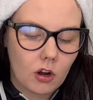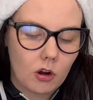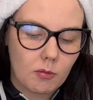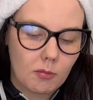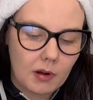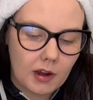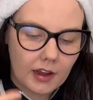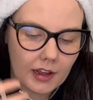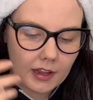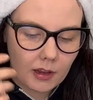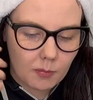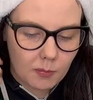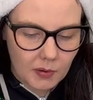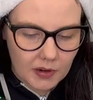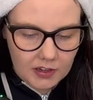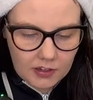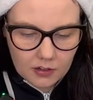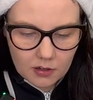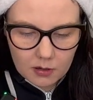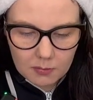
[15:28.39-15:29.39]
my
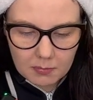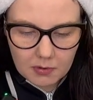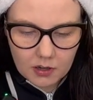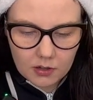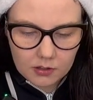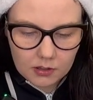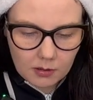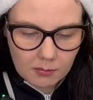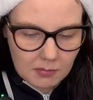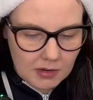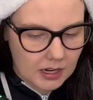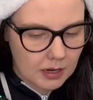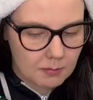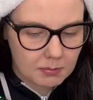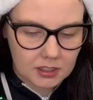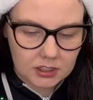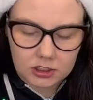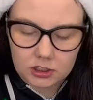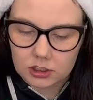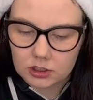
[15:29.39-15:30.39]
opinion about the mini
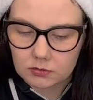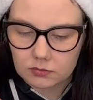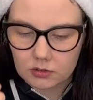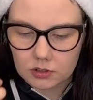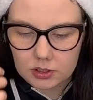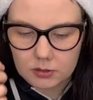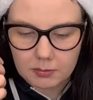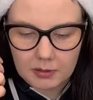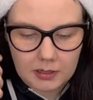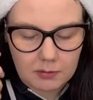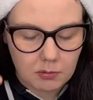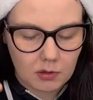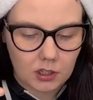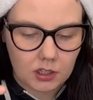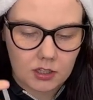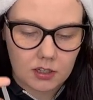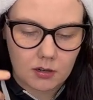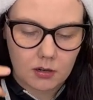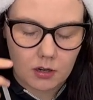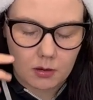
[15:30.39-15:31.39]
puzzles for speed
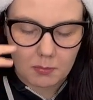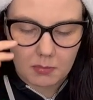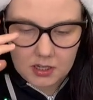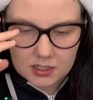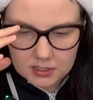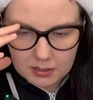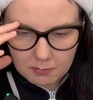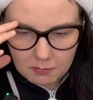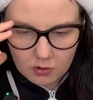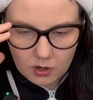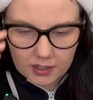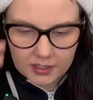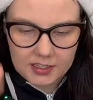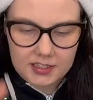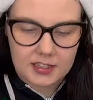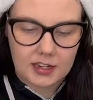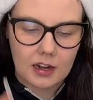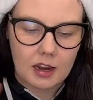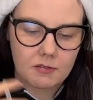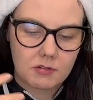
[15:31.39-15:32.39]
puzzling practice,
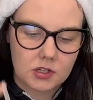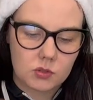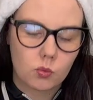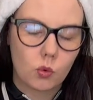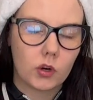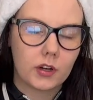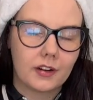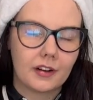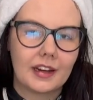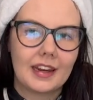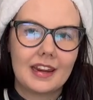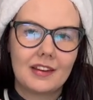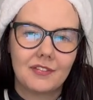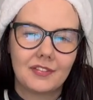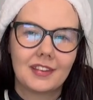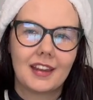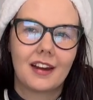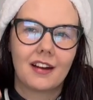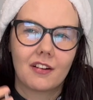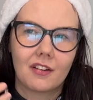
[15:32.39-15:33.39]
and I was wondering if
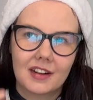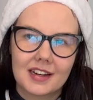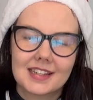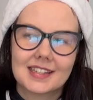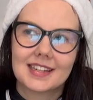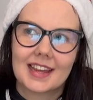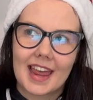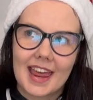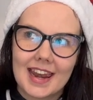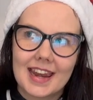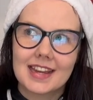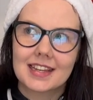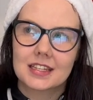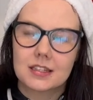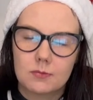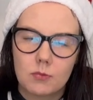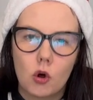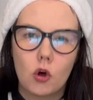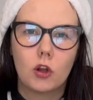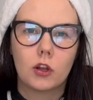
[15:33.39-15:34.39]
there is any
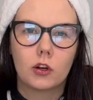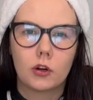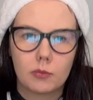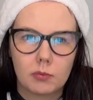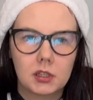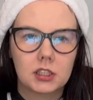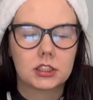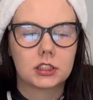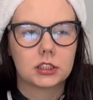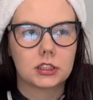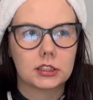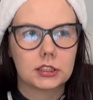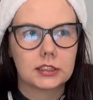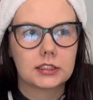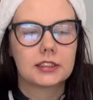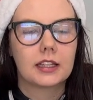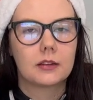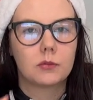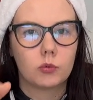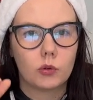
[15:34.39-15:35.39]
smaller puzzles
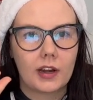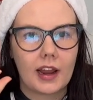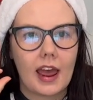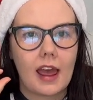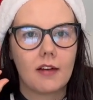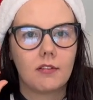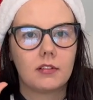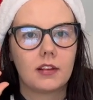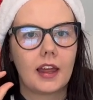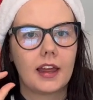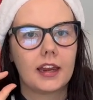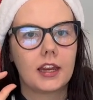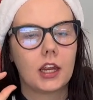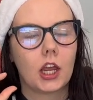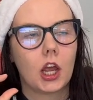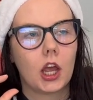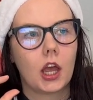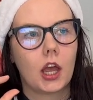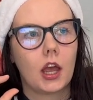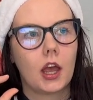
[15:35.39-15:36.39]
that would have like
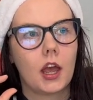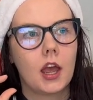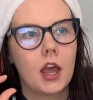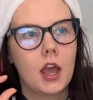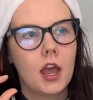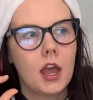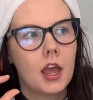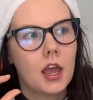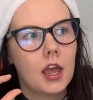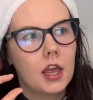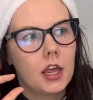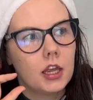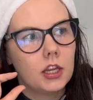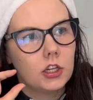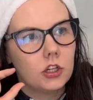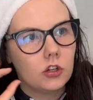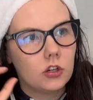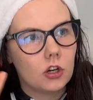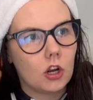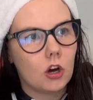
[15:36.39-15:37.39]
a,
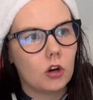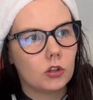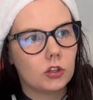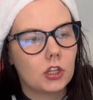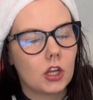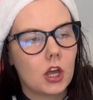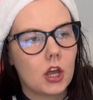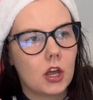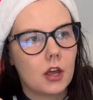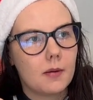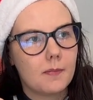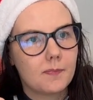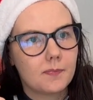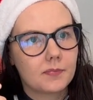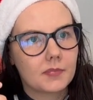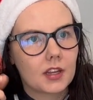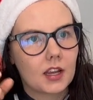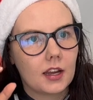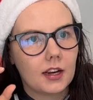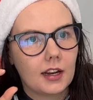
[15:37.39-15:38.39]
you know, the
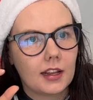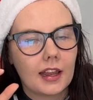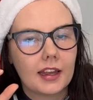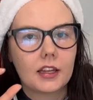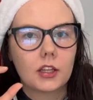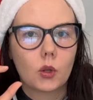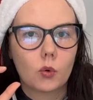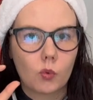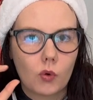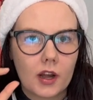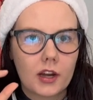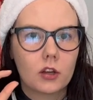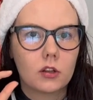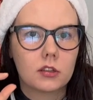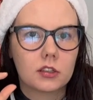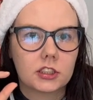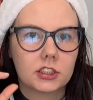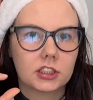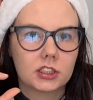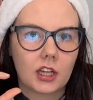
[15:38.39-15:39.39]
kind of like the
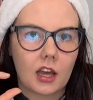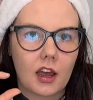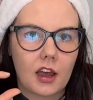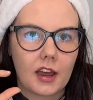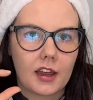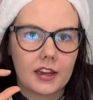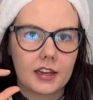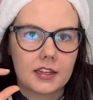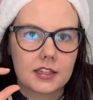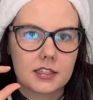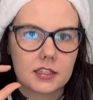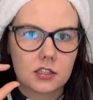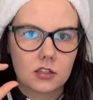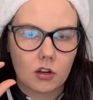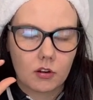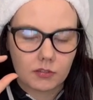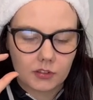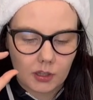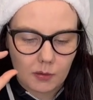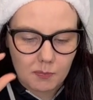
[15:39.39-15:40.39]
regular size
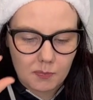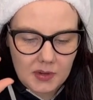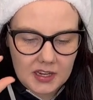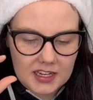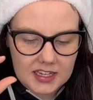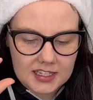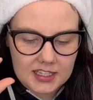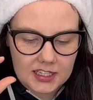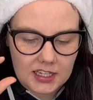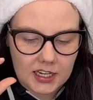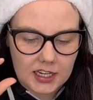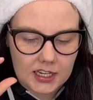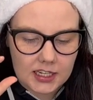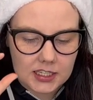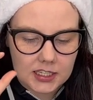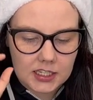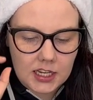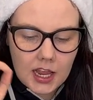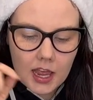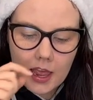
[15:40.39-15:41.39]
of the
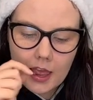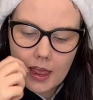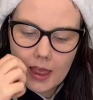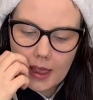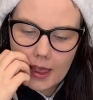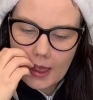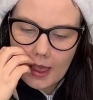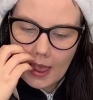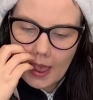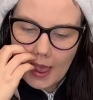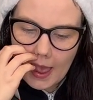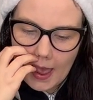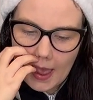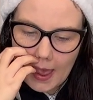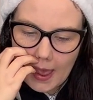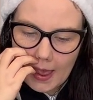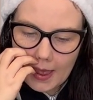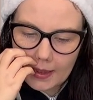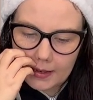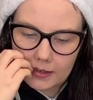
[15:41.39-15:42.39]
pieces.
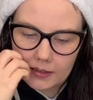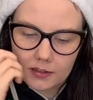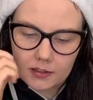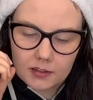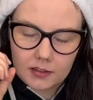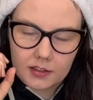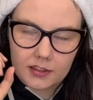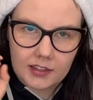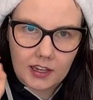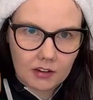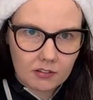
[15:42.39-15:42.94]
And there